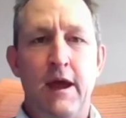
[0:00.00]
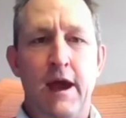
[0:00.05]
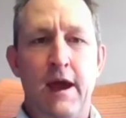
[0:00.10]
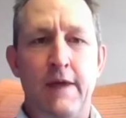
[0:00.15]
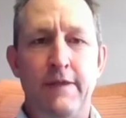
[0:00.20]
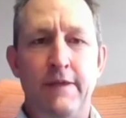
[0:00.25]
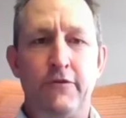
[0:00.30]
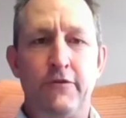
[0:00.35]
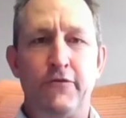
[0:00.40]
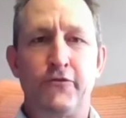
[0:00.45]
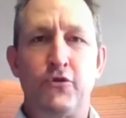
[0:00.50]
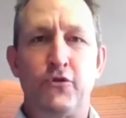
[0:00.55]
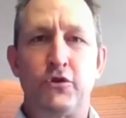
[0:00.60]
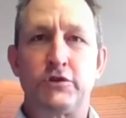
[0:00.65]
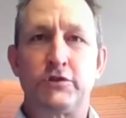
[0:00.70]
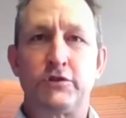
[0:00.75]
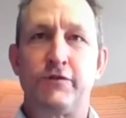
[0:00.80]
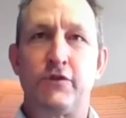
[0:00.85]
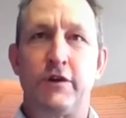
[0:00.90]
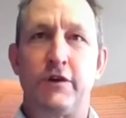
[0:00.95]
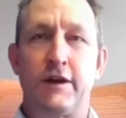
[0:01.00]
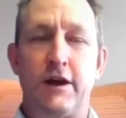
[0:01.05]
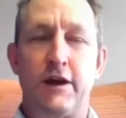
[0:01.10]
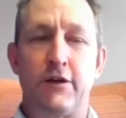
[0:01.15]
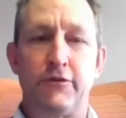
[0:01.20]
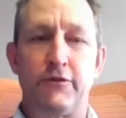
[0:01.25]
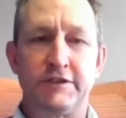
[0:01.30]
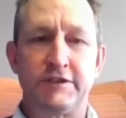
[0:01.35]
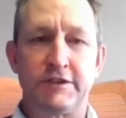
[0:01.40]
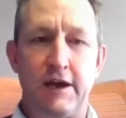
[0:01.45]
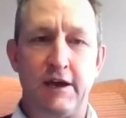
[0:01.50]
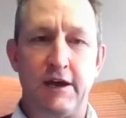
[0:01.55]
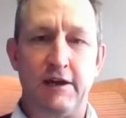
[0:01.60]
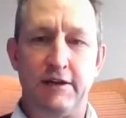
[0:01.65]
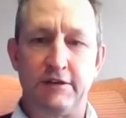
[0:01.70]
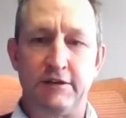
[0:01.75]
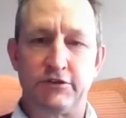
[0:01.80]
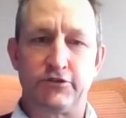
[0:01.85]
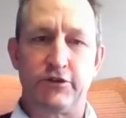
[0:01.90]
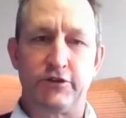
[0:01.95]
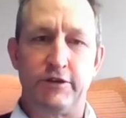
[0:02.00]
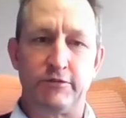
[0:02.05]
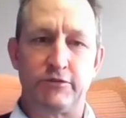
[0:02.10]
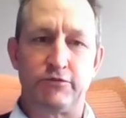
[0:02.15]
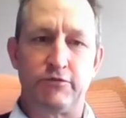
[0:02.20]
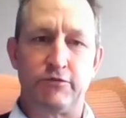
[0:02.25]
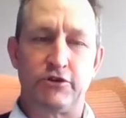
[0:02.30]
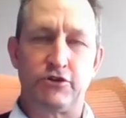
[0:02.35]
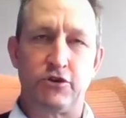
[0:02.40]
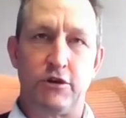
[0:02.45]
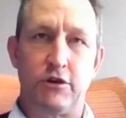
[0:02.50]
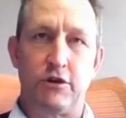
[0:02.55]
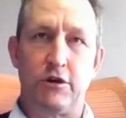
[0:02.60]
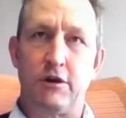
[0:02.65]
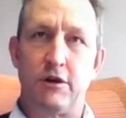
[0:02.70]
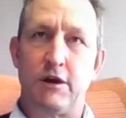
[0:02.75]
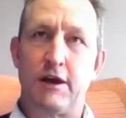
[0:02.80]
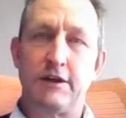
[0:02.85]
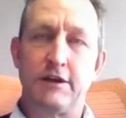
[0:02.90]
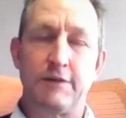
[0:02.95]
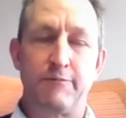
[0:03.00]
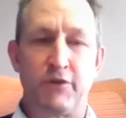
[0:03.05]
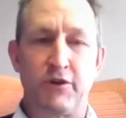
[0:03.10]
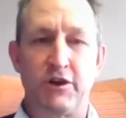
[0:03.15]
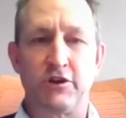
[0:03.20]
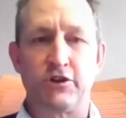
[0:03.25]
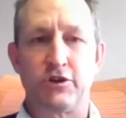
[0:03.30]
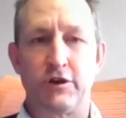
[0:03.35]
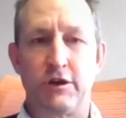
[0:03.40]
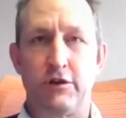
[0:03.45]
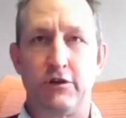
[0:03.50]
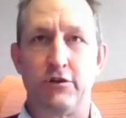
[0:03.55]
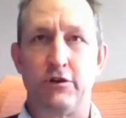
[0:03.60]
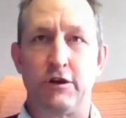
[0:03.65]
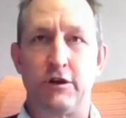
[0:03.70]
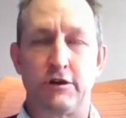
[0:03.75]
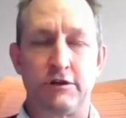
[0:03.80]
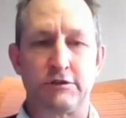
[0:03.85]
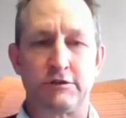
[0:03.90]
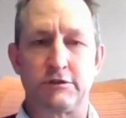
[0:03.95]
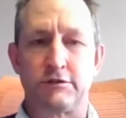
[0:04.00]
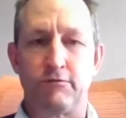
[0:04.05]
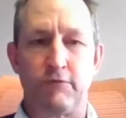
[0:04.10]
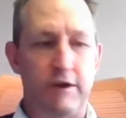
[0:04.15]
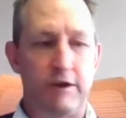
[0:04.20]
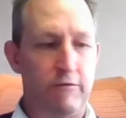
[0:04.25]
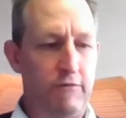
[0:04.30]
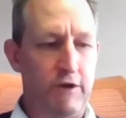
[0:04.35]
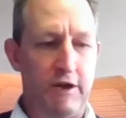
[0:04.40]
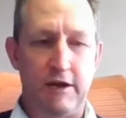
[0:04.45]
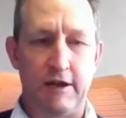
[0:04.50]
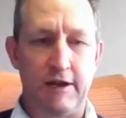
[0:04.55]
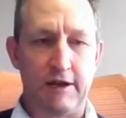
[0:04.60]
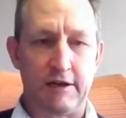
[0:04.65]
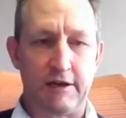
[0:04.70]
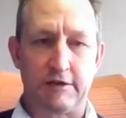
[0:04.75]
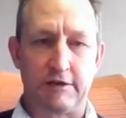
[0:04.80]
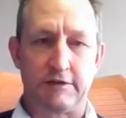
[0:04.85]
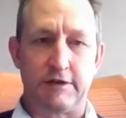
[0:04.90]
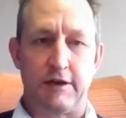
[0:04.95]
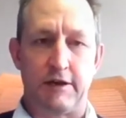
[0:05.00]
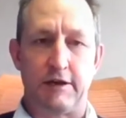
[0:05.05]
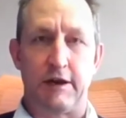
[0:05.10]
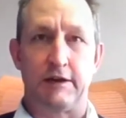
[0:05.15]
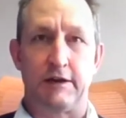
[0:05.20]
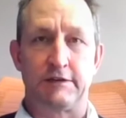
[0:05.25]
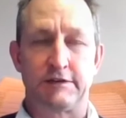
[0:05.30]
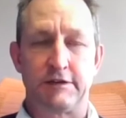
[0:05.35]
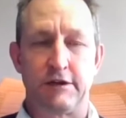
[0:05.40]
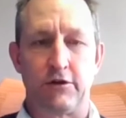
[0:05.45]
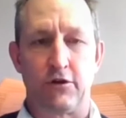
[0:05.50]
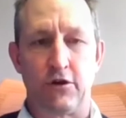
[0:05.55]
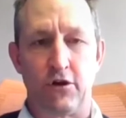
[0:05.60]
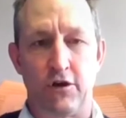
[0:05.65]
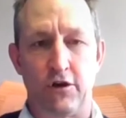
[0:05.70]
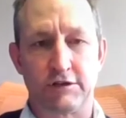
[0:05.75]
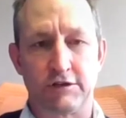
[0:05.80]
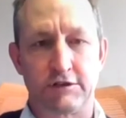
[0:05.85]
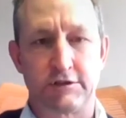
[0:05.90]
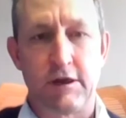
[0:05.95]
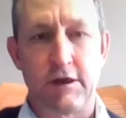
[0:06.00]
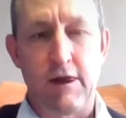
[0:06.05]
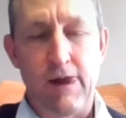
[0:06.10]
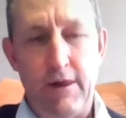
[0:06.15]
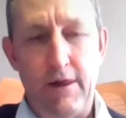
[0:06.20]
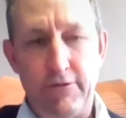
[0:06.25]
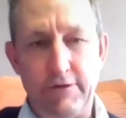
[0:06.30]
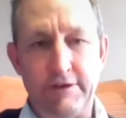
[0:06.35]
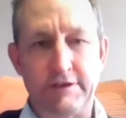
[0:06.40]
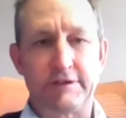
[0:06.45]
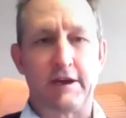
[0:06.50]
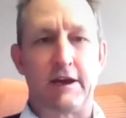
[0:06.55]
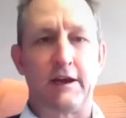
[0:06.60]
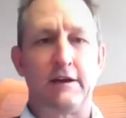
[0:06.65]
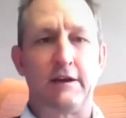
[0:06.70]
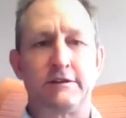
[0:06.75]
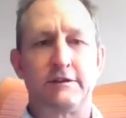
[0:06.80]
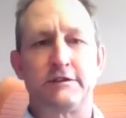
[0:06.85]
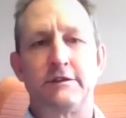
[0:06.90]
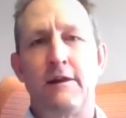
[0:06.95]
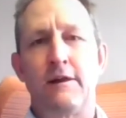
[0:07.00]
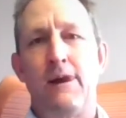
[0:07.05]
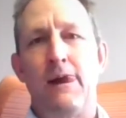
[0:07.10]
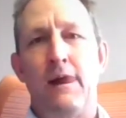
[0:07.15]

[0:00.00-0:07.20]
And then, of course, we've got our recycling streams, which are under pressure, you know, because we collect and sell glass, recycle it.